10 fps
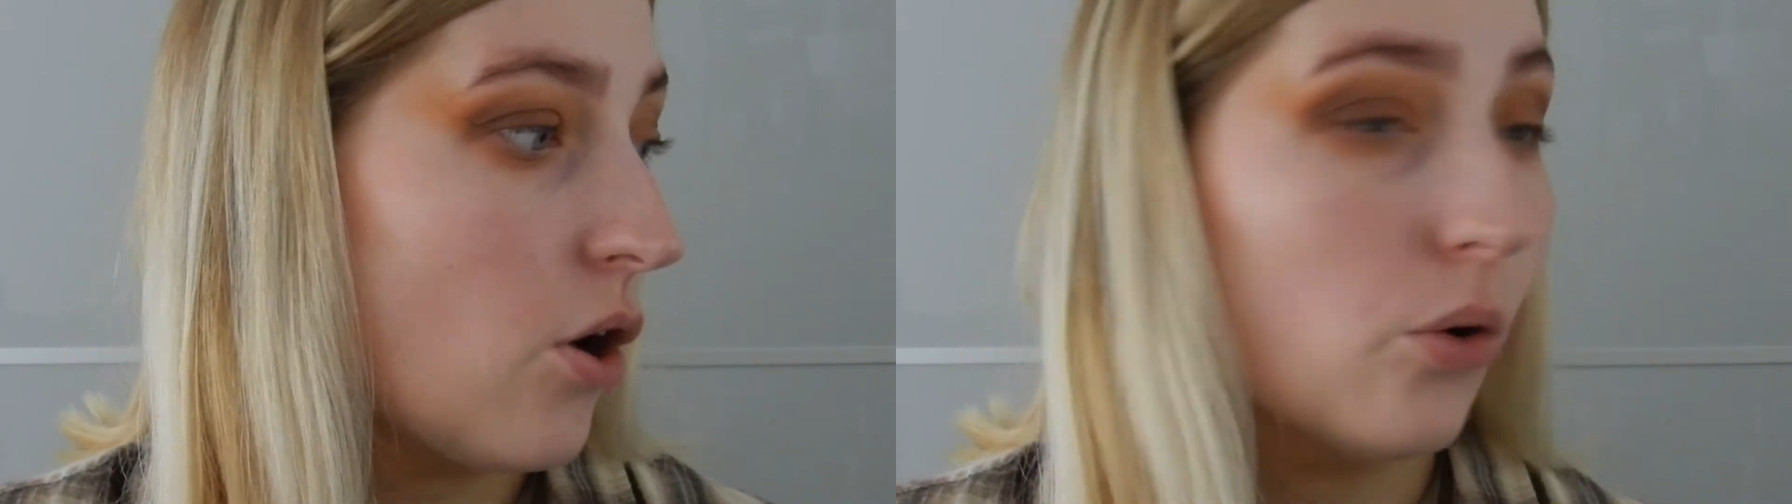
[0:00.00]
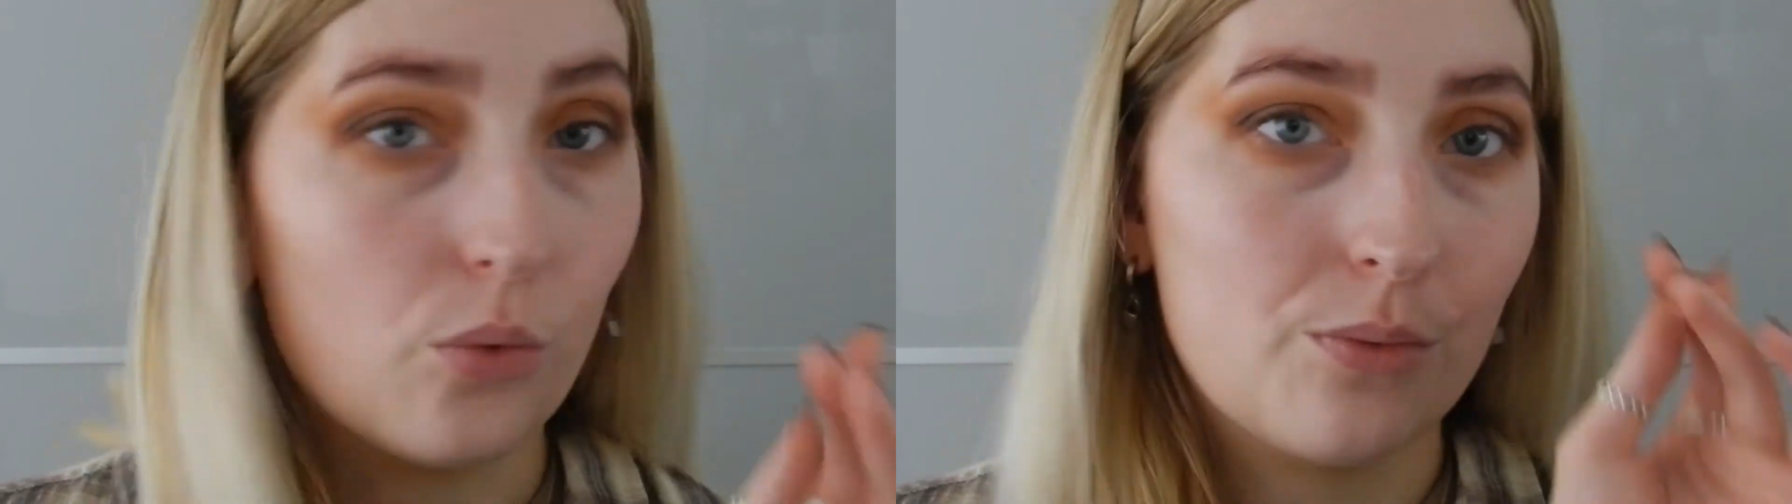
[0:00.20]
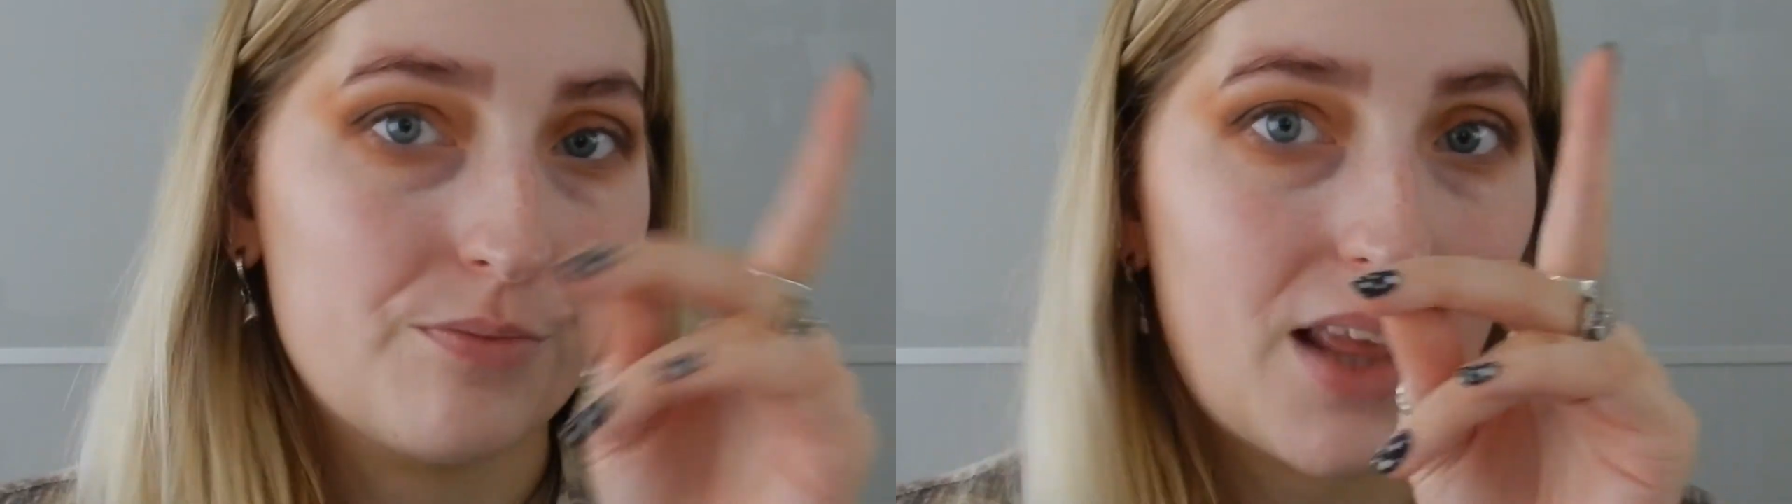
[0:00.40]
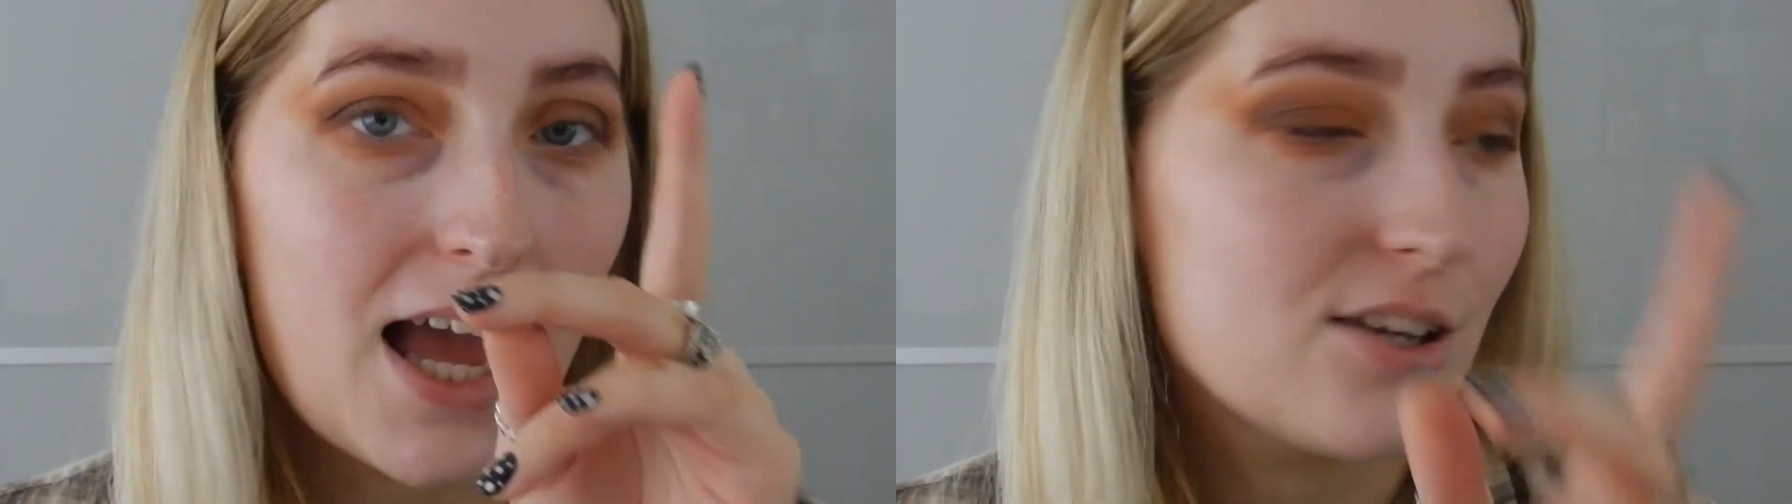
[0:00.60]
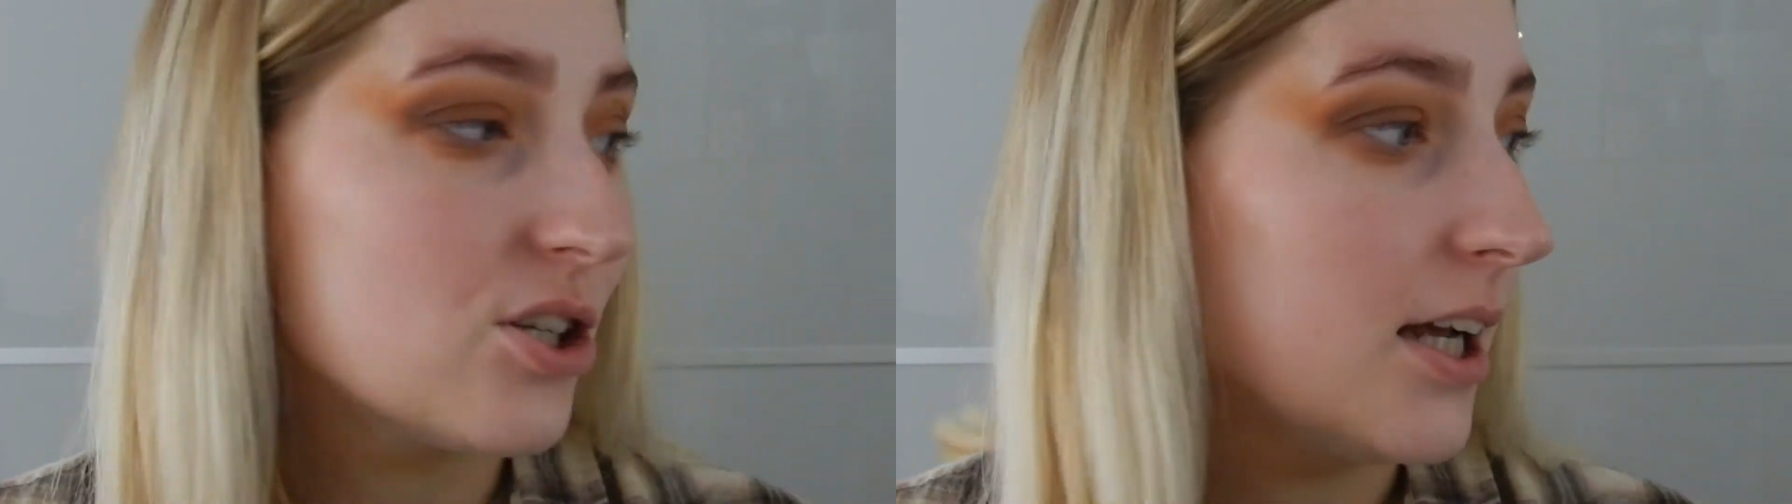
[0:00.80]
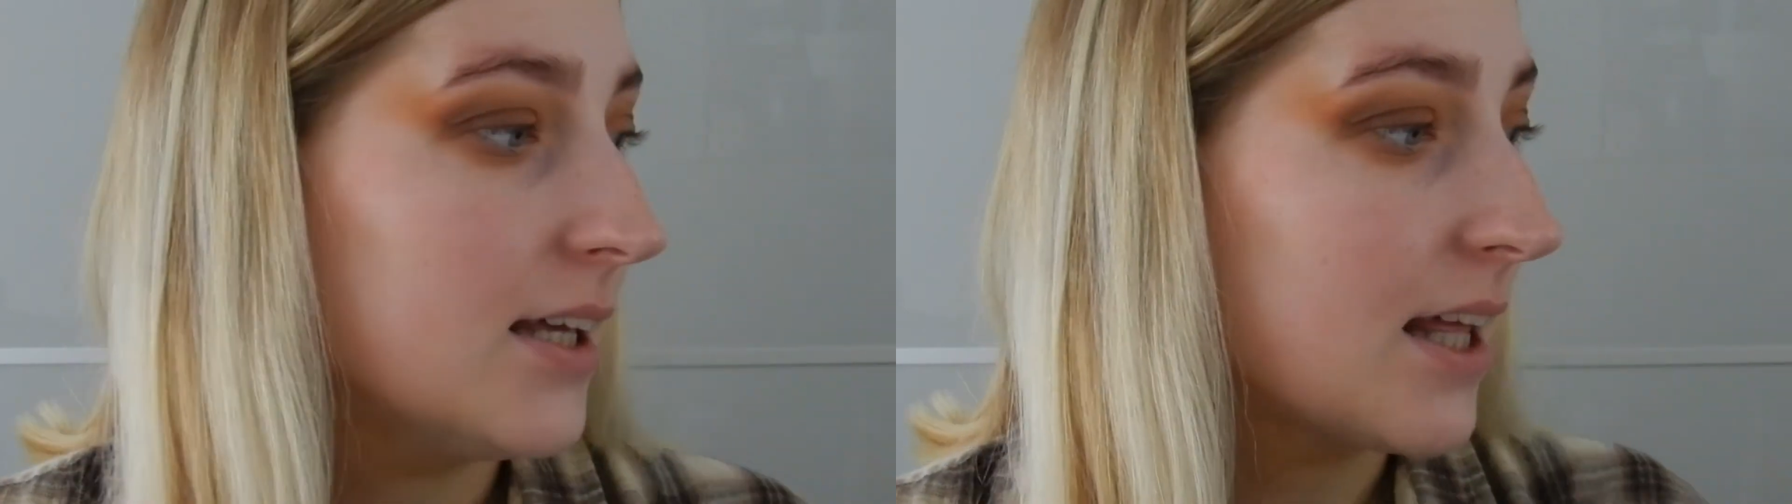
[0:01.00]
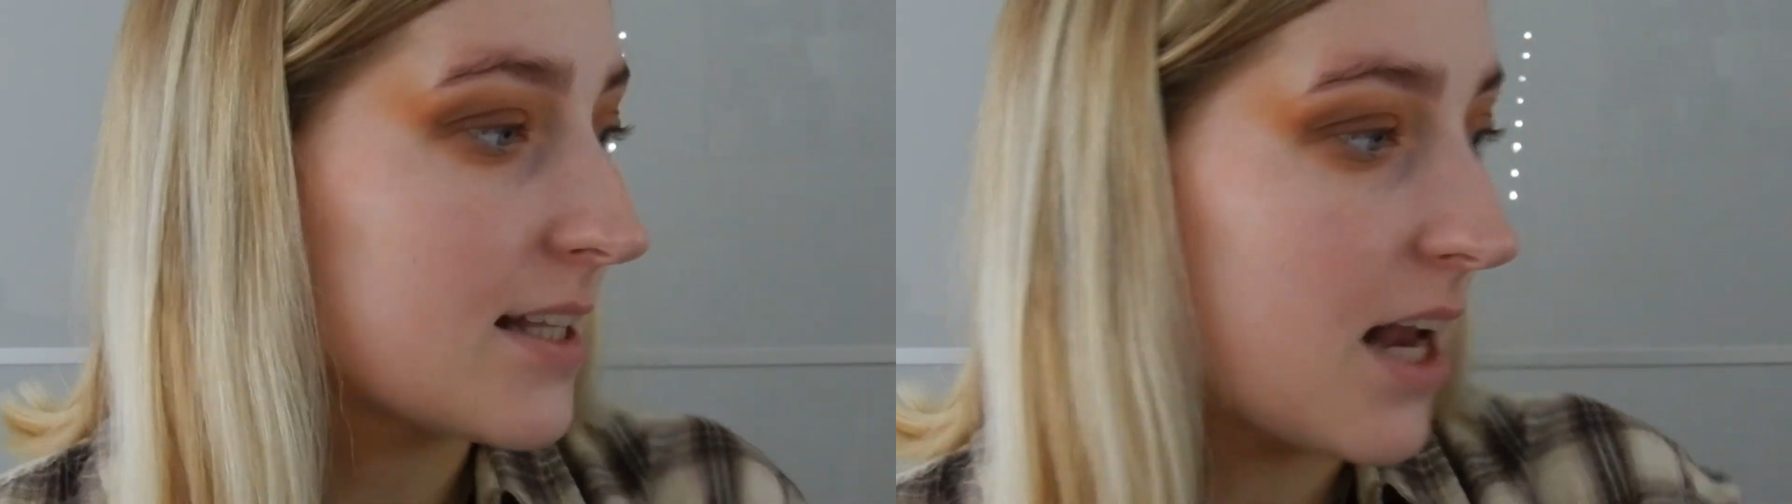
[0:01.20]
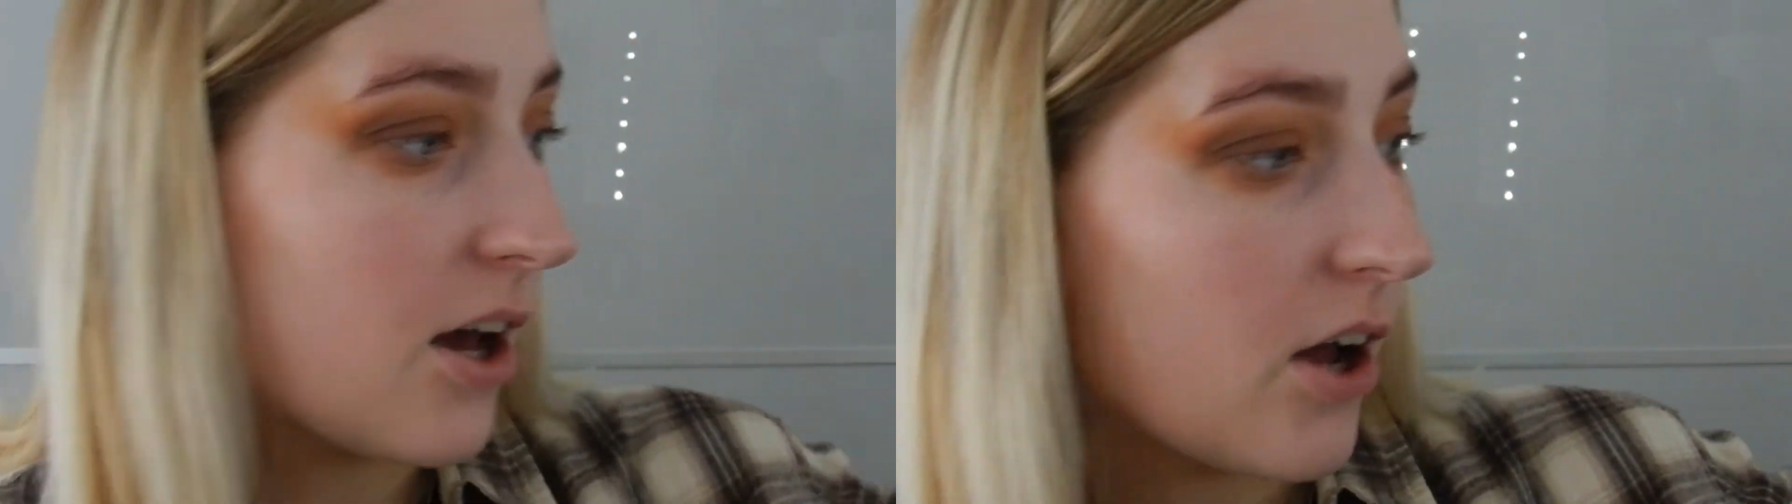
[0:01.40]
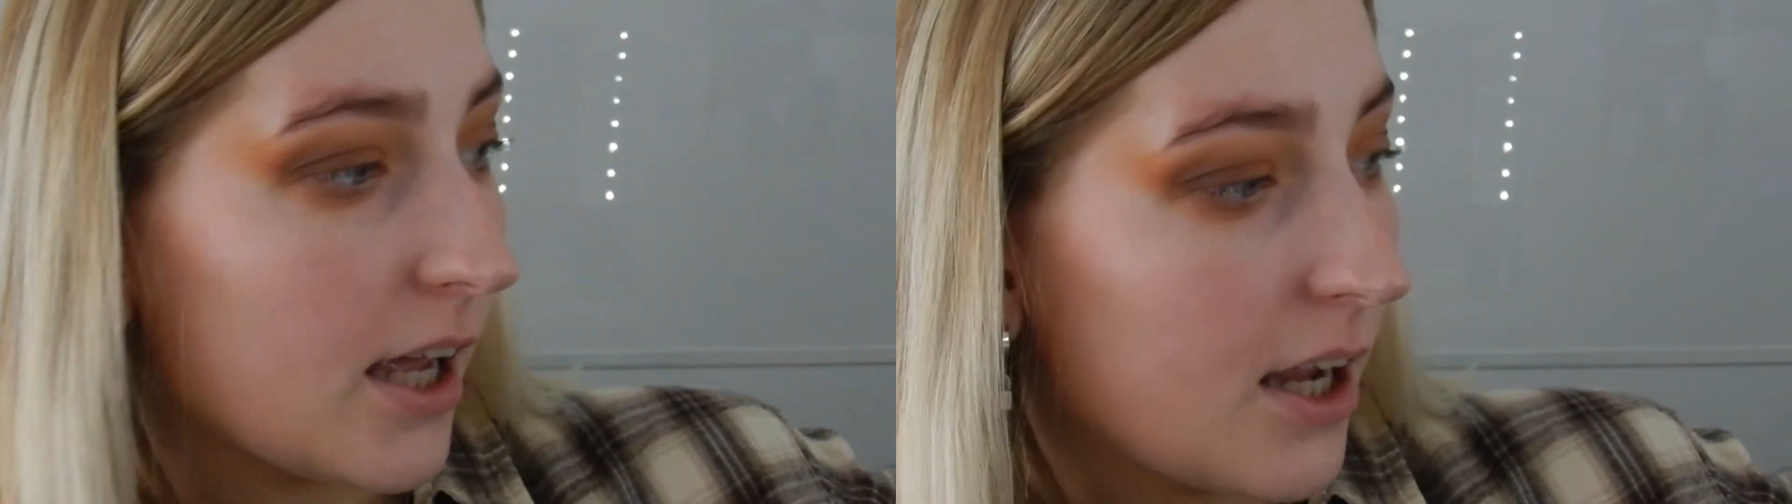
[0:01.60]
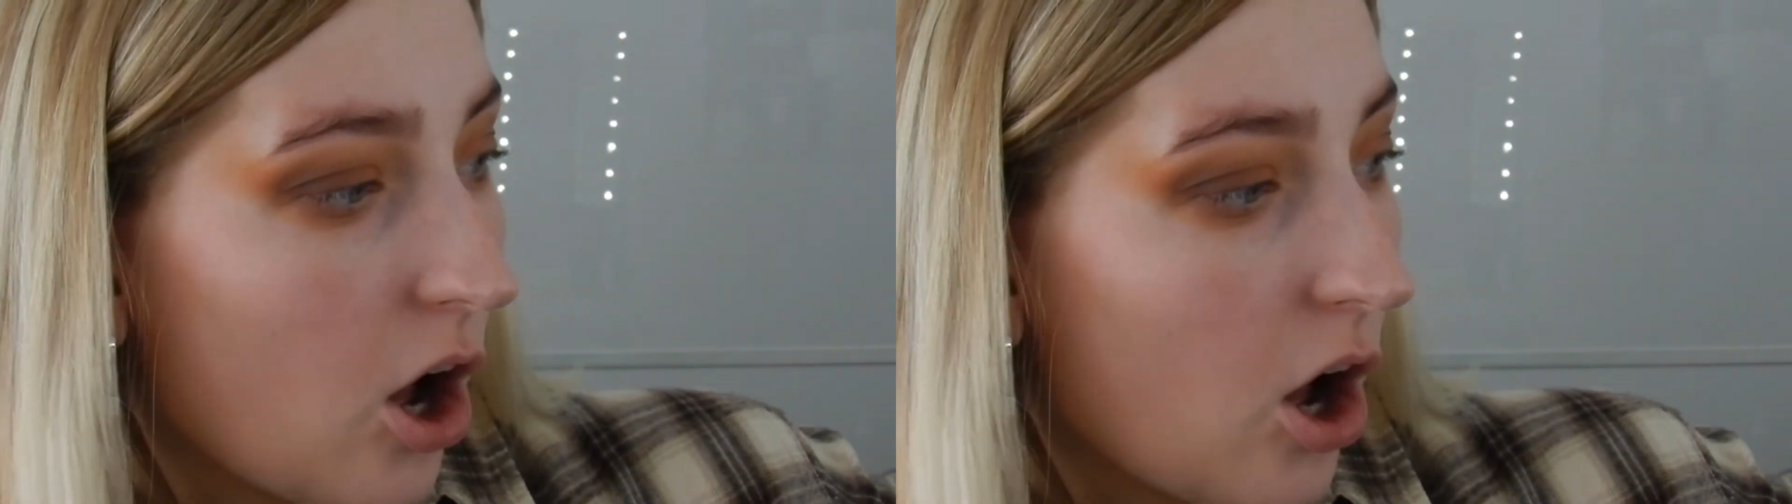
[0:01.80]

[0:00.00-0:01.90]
Oh, actually, that's a lie.